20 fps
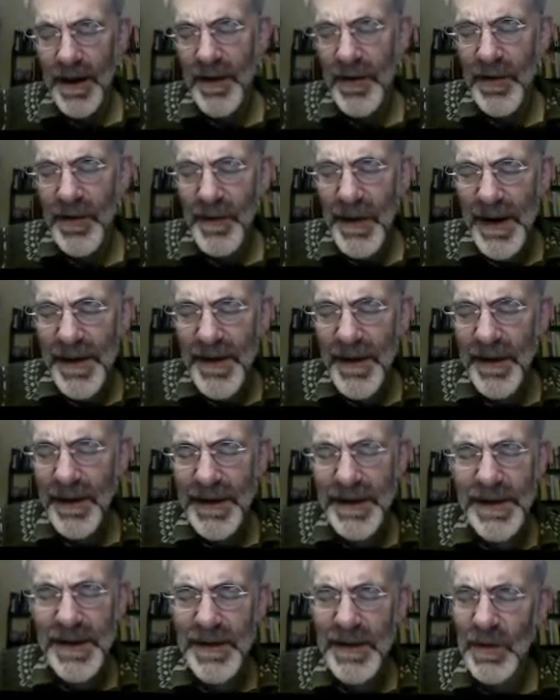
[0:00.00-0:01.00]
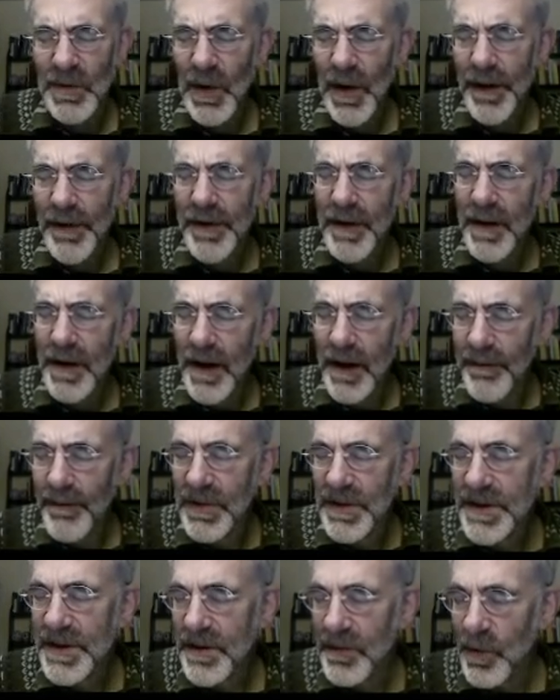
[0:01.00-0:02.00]
You may think this is a rather
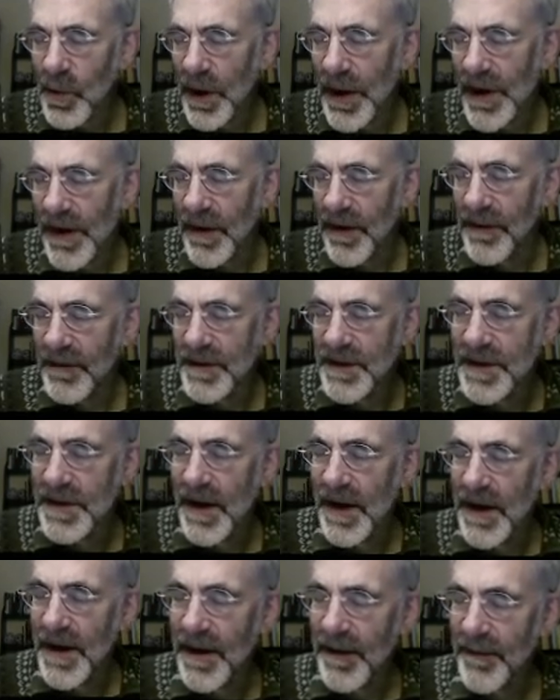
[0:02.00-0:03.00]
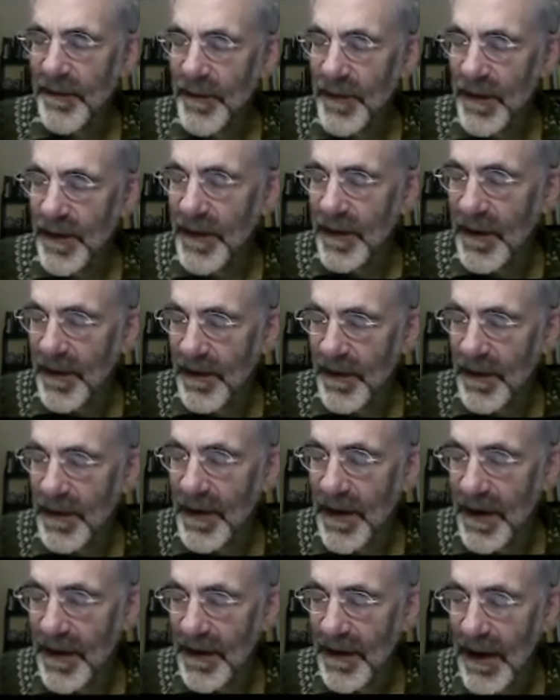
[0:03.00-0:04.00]
cumbersome way of saying
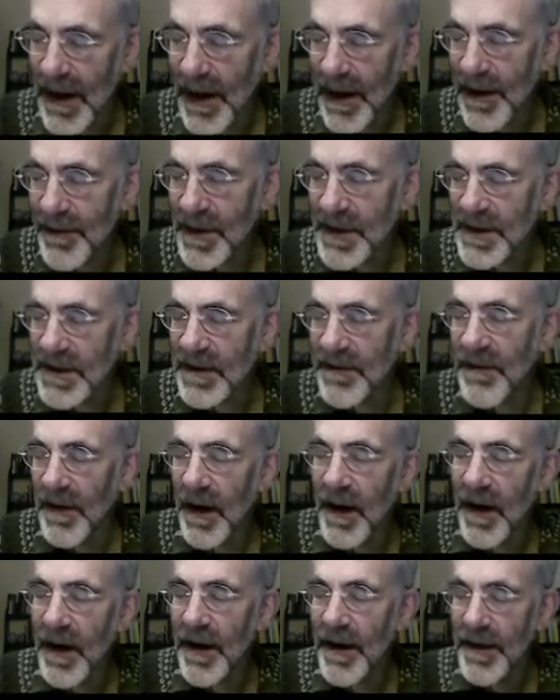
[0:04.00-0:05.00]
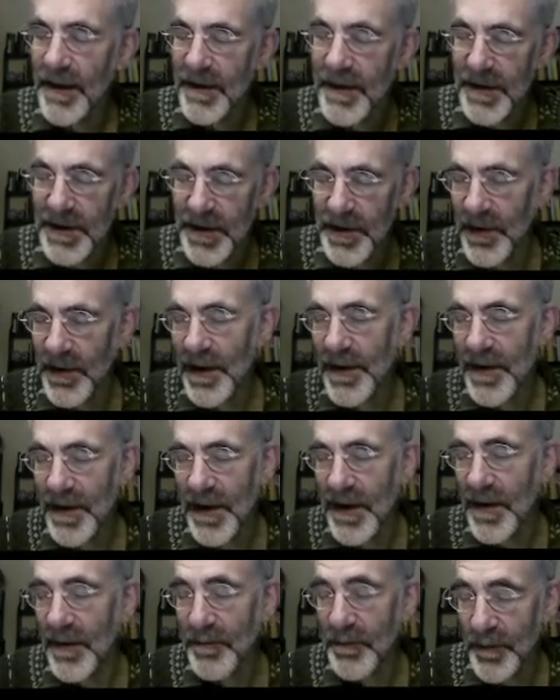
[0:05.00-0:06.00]
the elements of I that are in
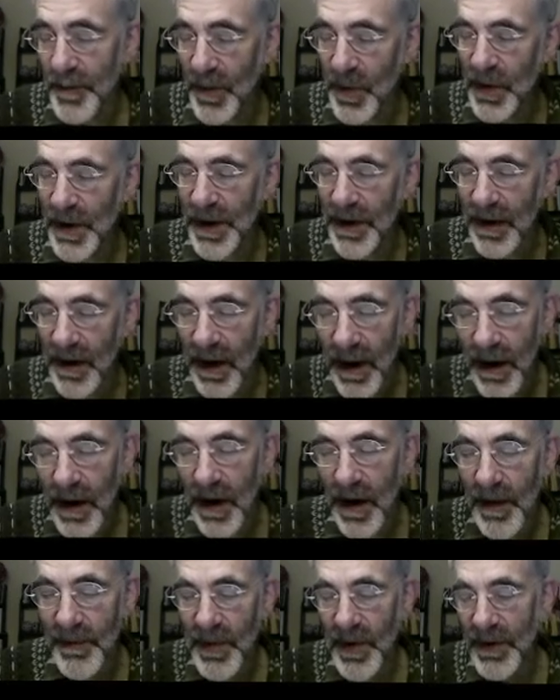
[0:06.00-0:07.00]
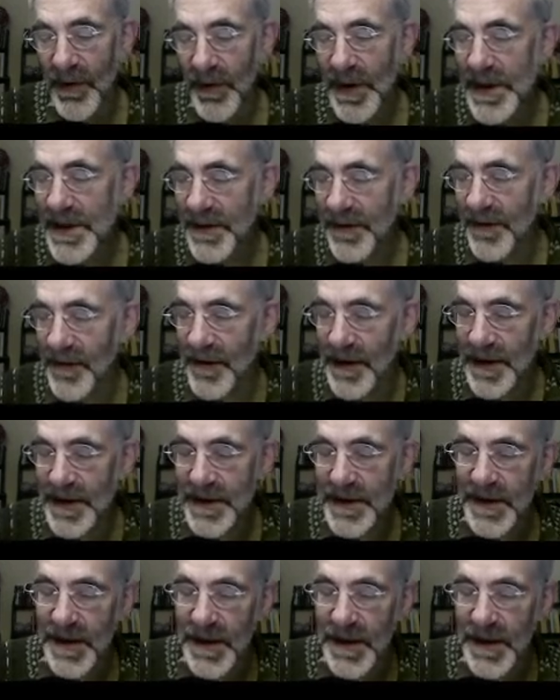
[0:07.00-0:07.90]
the ring R, but the reason for this